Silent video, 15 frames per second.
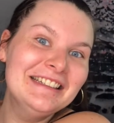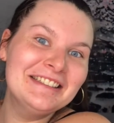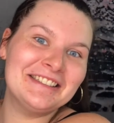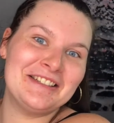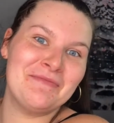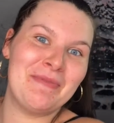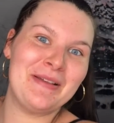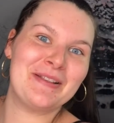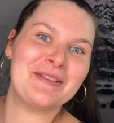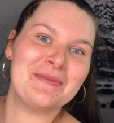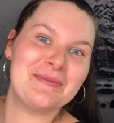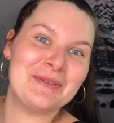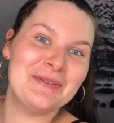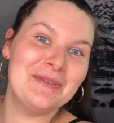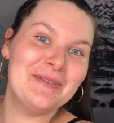She pissed the
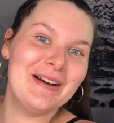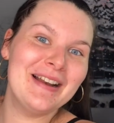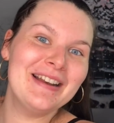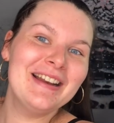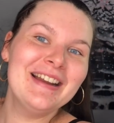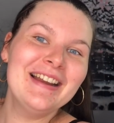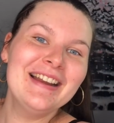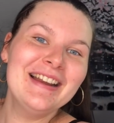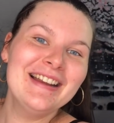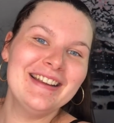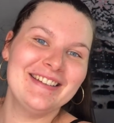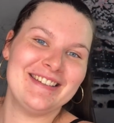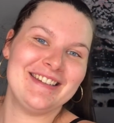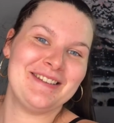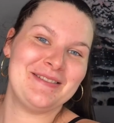blue one. Blue.
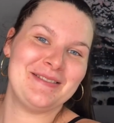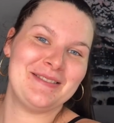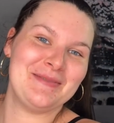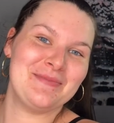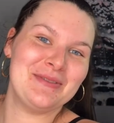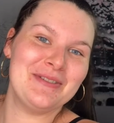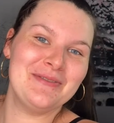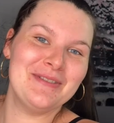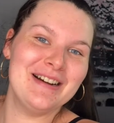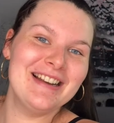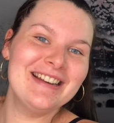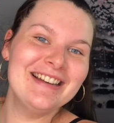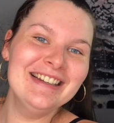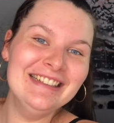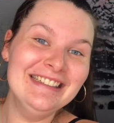She gets the blue one.
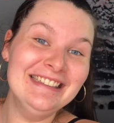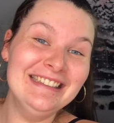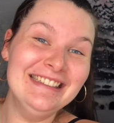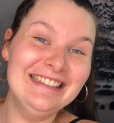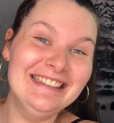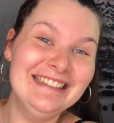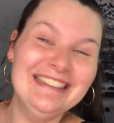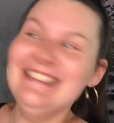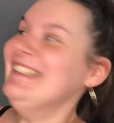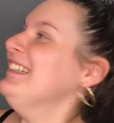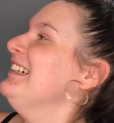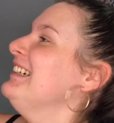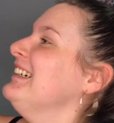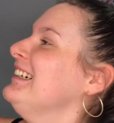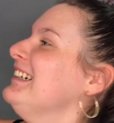
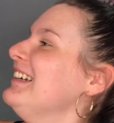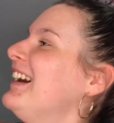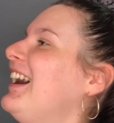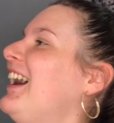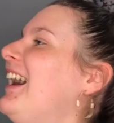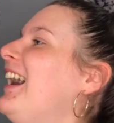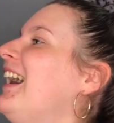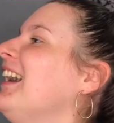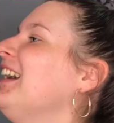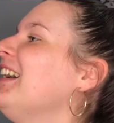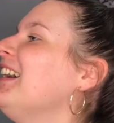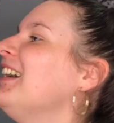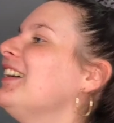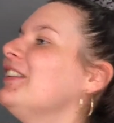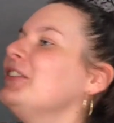Ah,
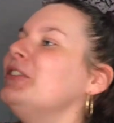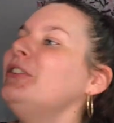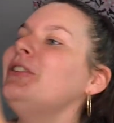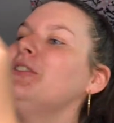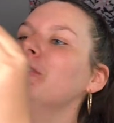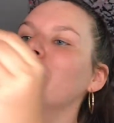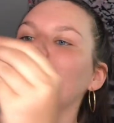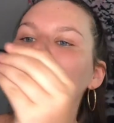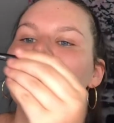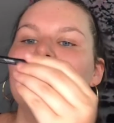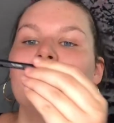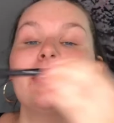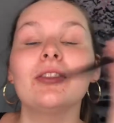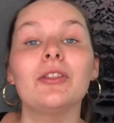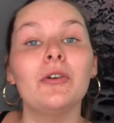ooh,
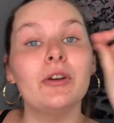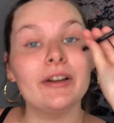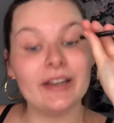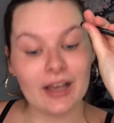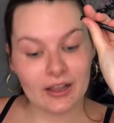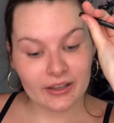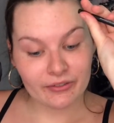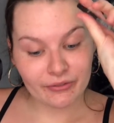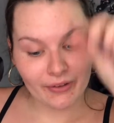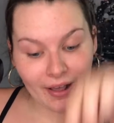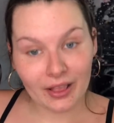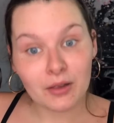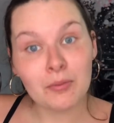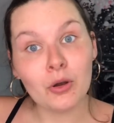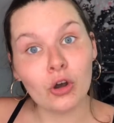L'Oreal
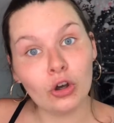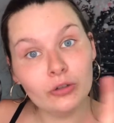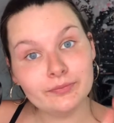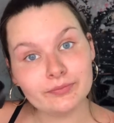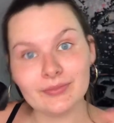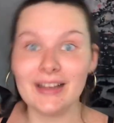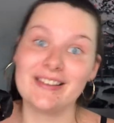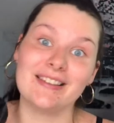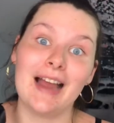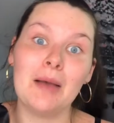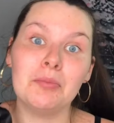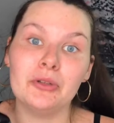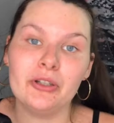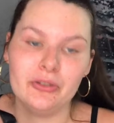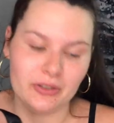Infallible. That's
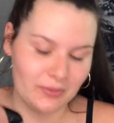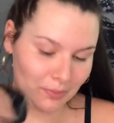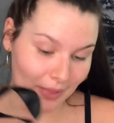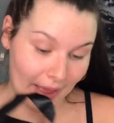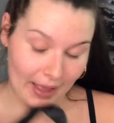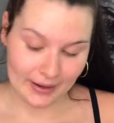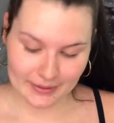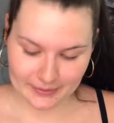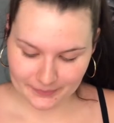not blue, it's black.